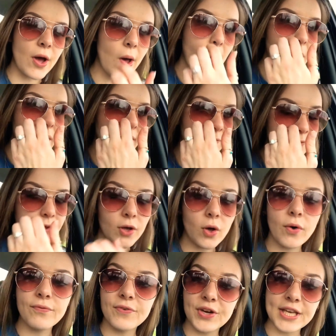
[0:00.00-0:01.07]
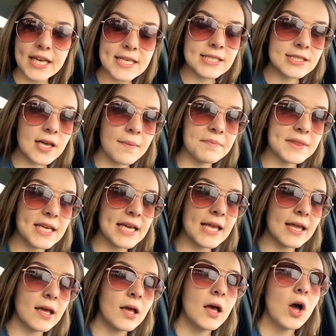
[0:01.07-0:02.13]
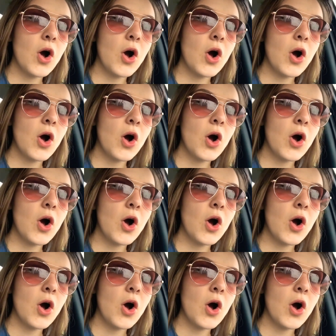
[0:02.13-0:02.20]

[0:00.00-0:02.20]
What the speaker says: know if you'll forget something,